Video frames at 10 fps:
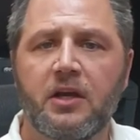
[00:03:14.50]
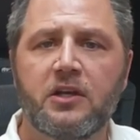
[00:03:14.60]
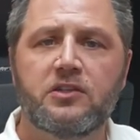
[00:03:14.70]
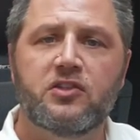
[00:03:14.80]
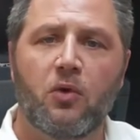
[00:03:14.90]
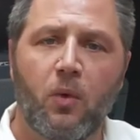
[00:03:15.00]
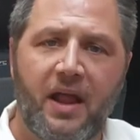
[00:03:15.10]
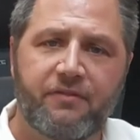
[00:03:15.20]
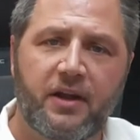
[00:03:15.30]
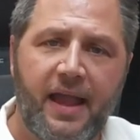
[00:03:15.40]
So
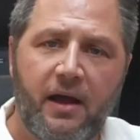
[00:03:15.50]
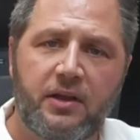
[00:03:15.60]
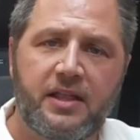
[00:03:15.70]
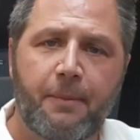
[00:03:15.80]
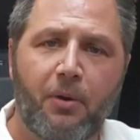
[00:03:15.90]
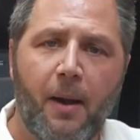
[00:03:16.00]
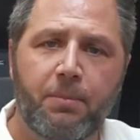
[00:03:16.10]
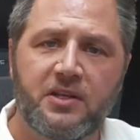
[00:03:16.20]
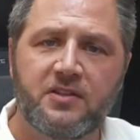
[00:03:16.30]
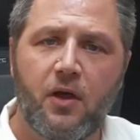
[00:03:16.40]
whatever county that
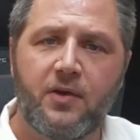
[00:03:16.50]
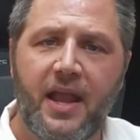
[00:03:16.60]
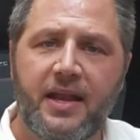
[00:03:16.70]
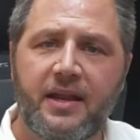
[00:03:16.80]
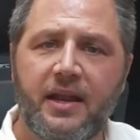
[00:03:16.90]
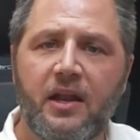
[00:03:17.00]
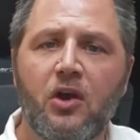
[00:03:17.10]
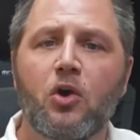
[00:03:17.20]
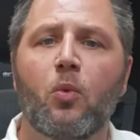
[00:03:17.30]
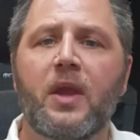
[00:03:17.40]
property is located
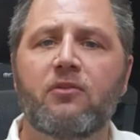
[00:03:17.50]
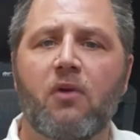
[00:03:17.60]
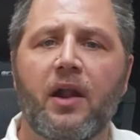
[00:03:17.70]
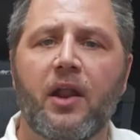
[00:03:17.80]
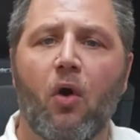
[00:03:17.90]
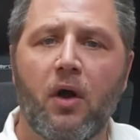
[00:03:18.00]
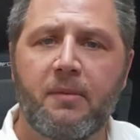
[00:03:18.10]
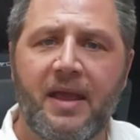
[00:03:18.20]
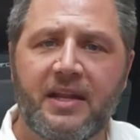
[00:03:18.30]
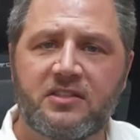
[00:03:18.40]
in, we run an
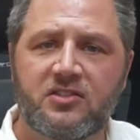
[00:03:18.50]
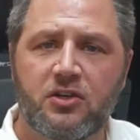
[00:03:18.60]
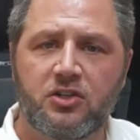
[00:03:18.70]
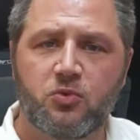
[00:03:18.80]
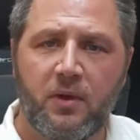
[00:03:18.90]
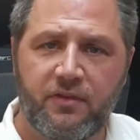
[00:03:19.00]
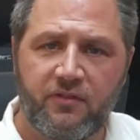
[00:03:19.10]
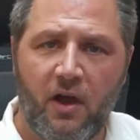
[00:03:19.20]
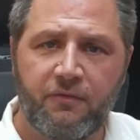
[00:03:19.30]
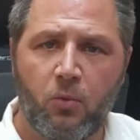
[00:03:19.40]
automated search with
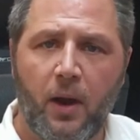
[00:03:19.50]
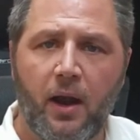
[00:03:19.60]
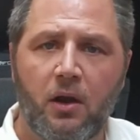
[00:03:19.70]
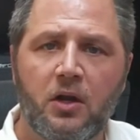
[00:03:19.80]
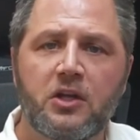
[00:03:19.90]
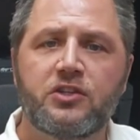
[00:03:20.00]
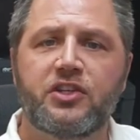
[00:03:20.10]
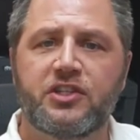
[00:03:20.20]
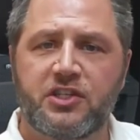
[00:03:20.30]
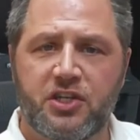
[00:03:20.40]
software
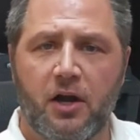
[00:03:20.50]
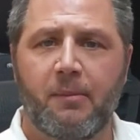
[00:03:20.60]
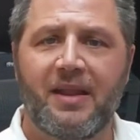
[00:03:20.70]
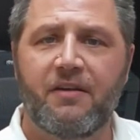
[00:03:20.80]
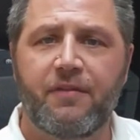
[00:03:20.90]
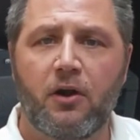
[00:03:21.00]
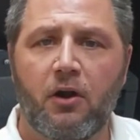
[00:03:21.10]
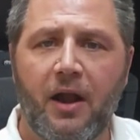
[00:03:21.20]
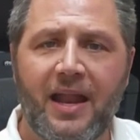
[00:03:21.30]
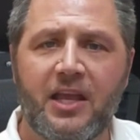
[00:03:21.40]
to determine if there
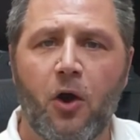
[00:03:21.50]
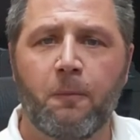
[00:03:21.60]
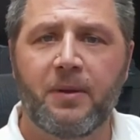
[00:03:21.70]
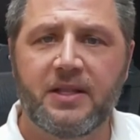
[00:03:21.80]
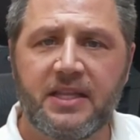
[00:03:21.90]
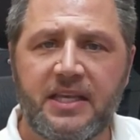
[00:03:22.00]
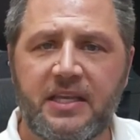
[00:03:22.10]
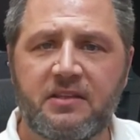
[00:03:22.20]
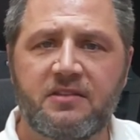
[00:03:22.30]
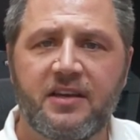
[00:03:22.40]
are any open
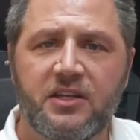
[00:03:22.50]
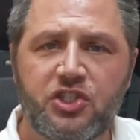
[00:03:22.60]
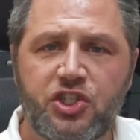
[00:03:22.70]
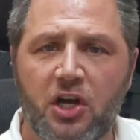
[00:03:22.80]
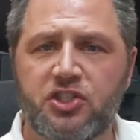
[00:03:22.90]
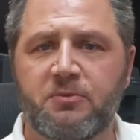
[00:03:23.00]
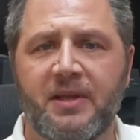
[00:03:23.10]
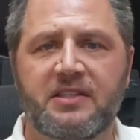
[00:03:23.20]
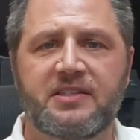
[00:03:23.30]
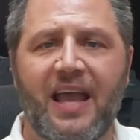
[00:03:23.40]
liens,
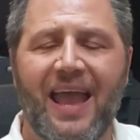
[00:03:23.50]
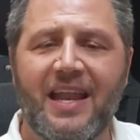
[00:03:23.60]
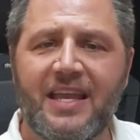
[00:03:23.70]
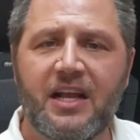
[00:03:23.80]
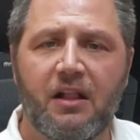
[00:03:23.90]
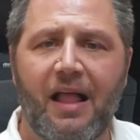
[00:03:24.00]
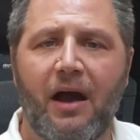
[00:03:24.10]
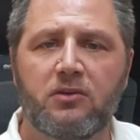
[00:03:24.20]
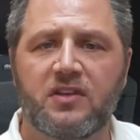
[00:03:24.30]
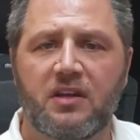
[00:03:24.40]
judgments, any
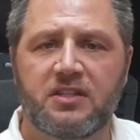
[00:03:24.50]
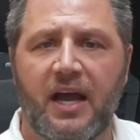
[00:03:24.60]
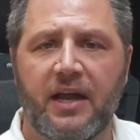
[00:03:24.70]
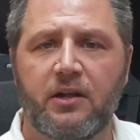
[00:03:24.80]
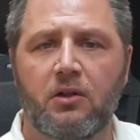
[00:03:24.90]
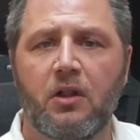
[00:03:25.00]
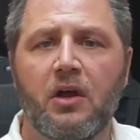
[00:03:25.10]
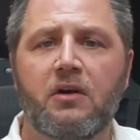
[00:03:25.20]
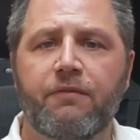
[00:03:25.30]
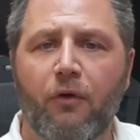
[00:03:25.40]
clouds on title,
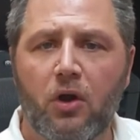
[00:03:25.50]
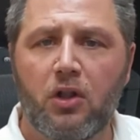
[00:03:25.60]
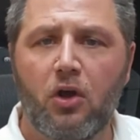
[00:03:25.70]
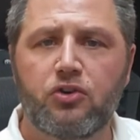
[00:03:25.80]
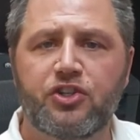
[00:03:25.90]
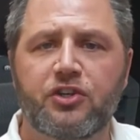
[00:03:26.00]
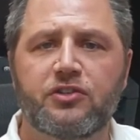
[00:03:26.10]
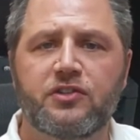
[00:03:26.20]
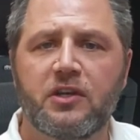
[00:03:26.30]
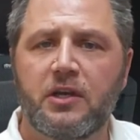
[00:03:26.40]

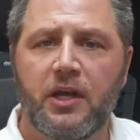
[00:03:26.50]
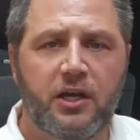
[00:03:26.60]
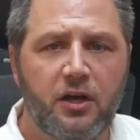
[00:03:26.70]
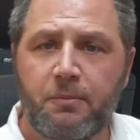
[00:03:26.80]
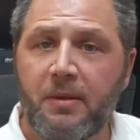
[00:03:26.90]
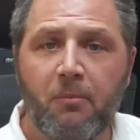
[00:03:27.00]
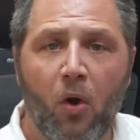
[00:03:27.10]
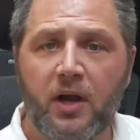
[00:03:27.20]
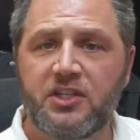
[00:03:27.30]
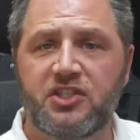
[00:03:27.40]
foreclosures. It could be
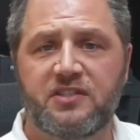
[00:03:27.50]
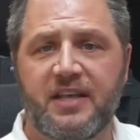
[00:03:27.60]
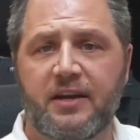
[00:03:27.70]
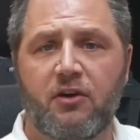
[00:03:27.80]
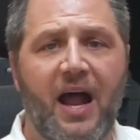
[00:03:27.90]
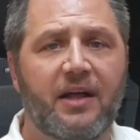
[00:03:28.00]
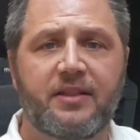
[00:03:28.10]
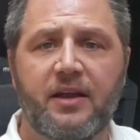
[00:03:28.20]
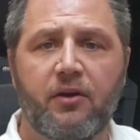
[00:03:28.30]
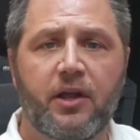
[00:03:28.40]
mortgages that are out
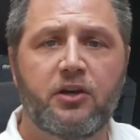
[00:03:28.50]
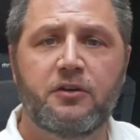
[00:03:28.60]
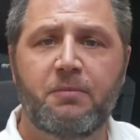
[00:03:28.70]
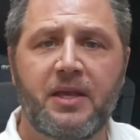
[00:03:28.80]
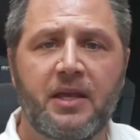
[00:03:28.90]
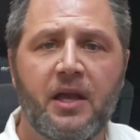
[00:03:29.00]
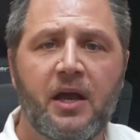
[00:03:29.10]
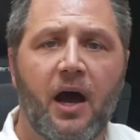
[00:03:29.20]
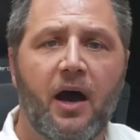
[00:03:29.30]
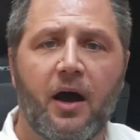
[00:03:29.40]
there. It could be
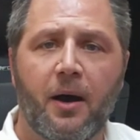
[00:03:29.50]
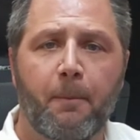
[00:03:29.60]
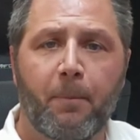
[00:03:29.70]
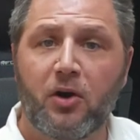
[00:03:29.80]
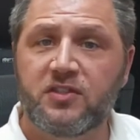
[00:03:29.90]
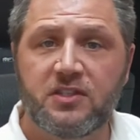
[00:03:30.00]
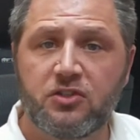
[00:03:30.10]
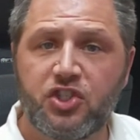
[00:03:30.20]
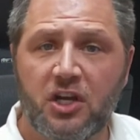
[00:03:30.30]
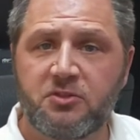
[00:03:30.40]
um,
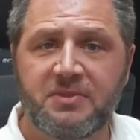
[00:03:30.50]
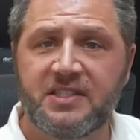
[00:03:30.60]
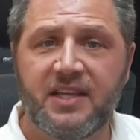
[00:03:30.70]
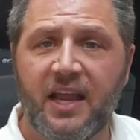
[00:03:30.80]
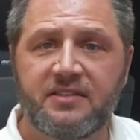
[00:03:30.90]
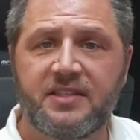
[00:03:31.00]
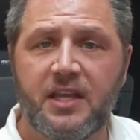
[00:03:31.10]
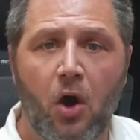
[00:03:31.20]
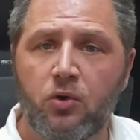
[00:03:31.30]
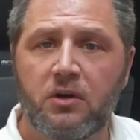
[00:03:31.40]
personal judgments against
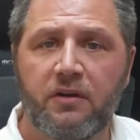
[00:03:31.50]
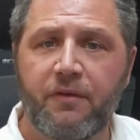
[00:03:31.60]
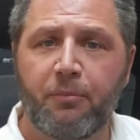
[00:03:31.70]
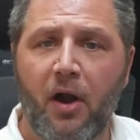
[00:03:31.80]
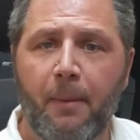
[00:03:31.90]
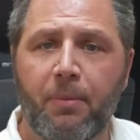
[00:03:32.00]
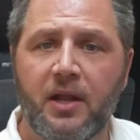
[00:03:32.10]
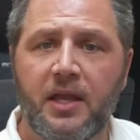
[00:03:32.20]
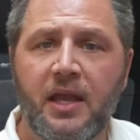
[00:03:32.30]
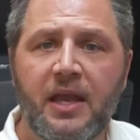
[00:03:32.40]
the owner of a
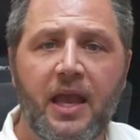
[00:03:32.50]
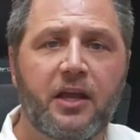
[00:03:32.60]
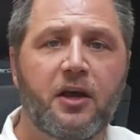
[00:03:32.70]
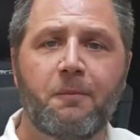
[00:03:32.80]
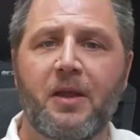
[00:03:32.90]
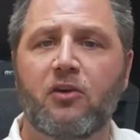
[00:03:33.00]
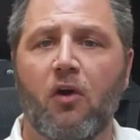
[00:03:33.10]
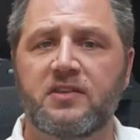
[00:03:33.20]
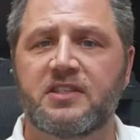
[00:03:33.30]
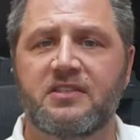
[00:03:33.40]
property. It could be
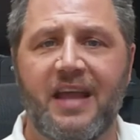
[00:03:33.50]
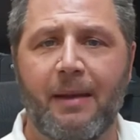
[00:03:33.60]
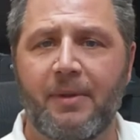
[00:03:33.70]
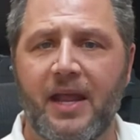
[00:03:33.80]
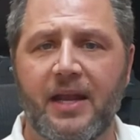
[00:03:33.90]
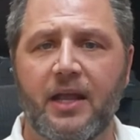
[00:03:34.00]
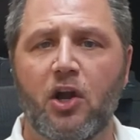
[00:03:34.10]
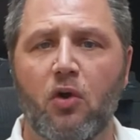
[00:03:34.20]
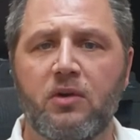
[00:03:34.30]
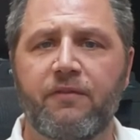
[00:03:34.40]
cross contaminating
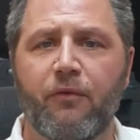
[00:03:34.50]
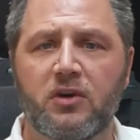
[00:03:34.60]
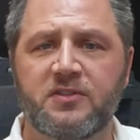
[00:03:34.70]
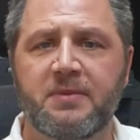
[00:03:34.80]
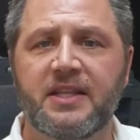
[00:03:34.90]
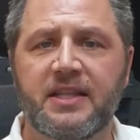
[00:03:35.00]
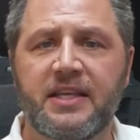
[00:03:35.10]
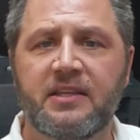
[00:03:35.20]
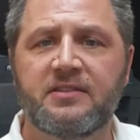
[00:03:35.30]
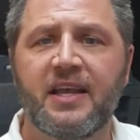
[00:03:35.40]
code enforcement
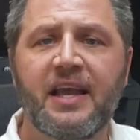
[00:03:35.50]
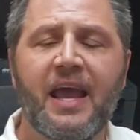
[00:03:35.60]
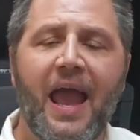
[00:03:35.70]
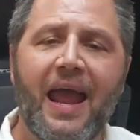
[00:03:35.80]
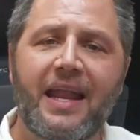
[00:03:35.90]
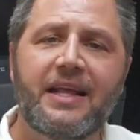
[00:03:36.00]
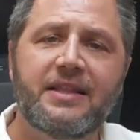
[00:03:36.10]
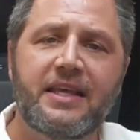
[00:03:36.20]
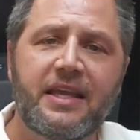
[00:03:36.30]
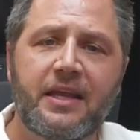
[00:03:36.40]
liens. Any
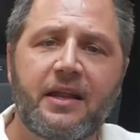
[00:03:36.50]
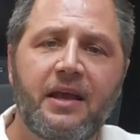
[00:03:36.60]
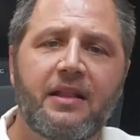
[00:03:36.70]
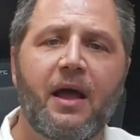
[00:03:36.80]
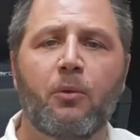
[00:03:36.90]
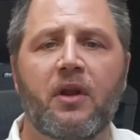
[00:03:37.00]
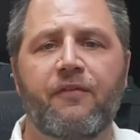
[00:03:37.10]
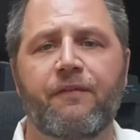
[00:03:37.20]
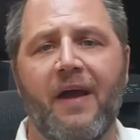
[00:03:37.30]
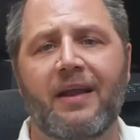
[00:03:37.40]
lien that would
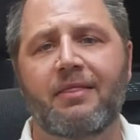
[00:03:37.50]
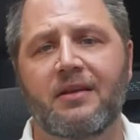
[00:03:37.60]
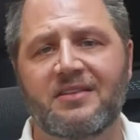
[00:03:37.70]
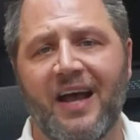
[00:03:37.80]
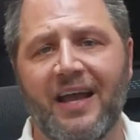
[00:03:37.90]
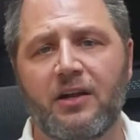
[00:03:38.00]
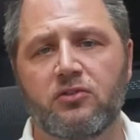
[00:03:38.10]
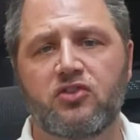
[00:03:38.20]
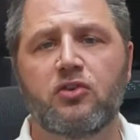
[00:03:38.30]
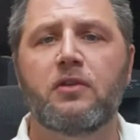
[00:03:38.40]
affect the
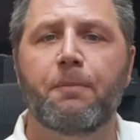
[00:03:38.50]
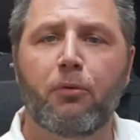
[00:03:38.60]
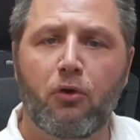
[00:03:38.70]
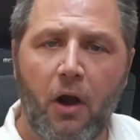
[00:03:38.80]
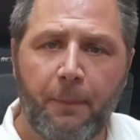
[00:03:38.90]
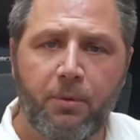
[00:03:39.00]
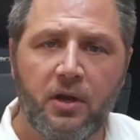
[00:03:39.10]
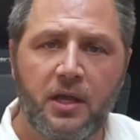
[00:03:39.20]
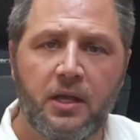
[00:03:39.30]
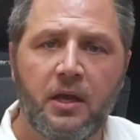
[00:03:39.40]
title to the
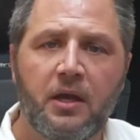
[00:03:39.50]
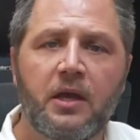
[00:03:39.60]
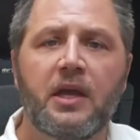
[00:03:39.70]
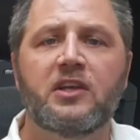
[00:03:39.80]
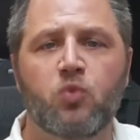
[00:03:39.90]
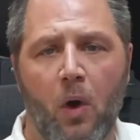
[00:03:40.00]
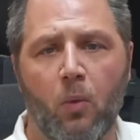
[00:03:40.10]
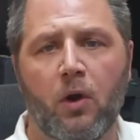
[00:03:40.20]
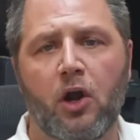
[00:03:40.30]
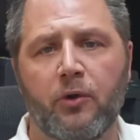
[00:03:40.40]
property is
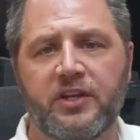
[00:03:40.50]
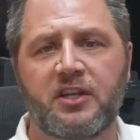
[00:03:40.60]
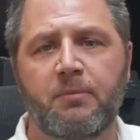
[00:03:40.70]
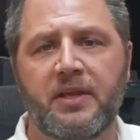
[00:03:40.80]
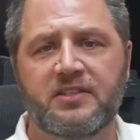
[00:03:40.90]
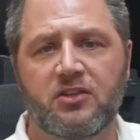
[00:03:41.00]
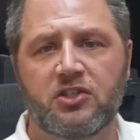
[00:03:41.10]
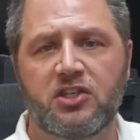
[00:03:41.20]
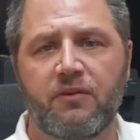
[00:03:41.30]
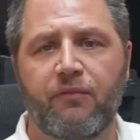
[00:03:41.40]
what we're going to be
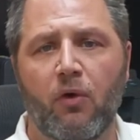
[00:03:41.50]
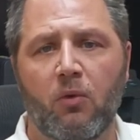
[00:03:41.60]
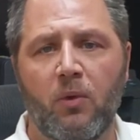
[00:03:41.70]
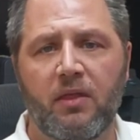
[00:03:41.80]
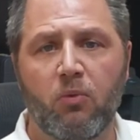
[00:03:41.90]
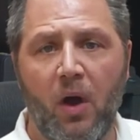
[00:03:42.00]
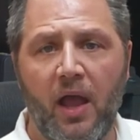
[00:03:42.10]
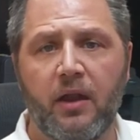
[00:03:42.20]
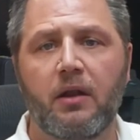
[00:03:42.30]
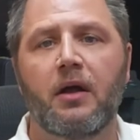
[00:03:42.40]
searching for with
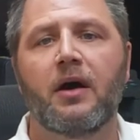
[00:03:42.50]
what?